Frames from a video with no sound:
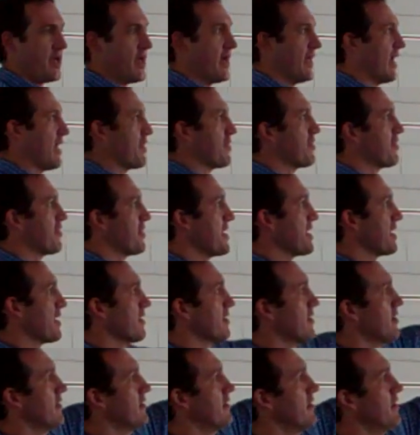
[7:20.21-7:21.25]
And I think
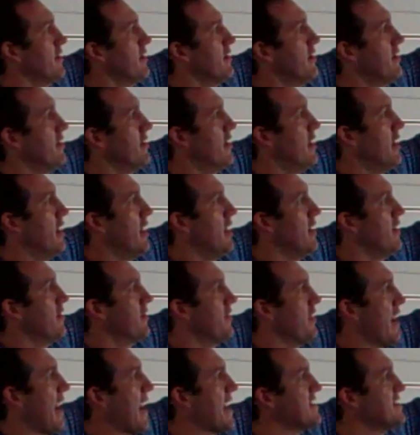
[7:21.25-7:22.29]

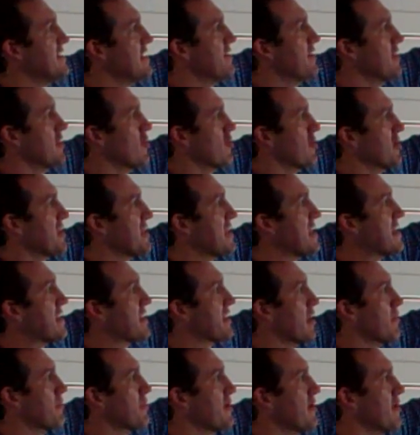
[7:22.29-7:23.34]
the idea that you're
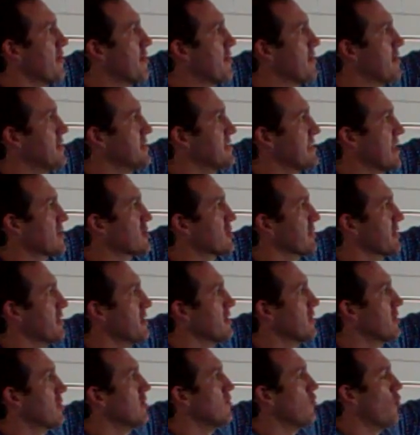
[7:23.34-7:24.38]
heating up here is actually
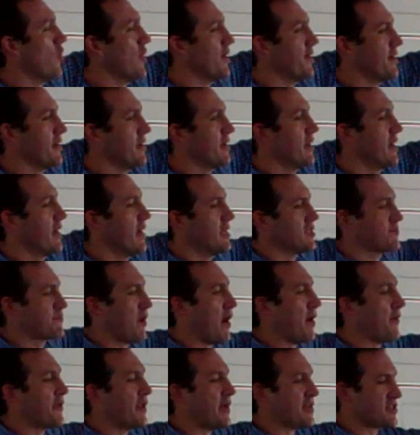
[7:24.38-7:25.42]
a good one. It's
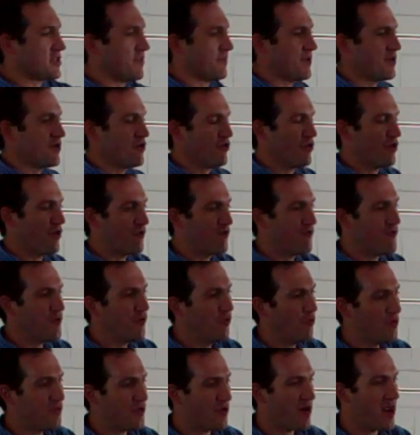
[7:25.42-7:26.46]
probably not something you're going to
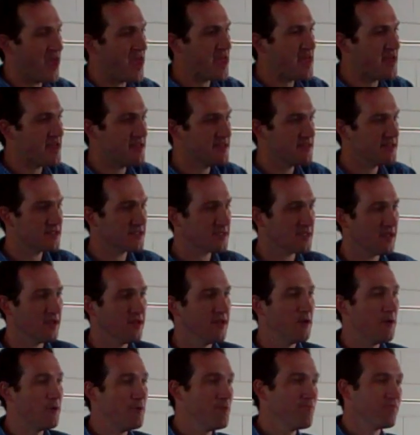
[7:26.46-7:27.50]
feel with your hands.
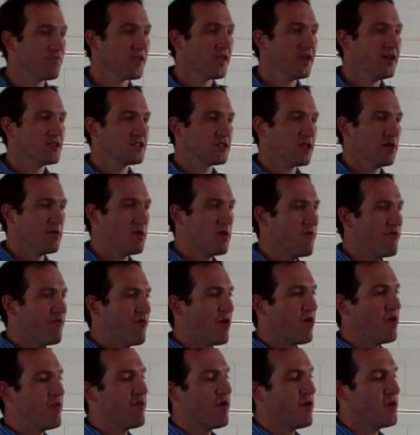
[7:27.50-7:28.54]
It's going to be a
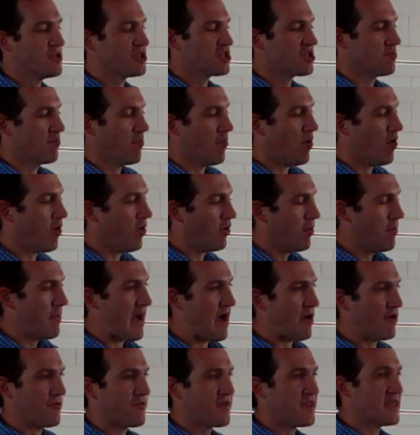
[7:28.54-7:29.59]
very, very small
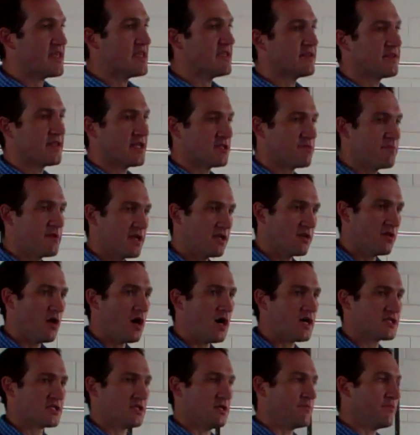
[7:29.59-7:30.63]
amount of heat that's being
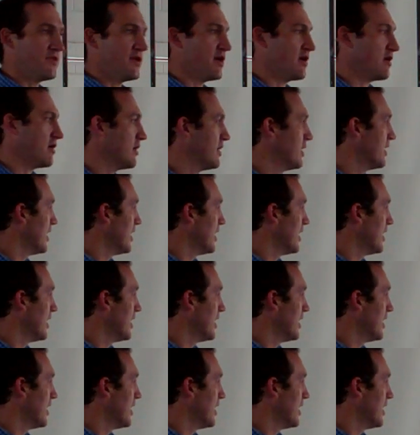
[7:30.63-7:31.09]
lost up there.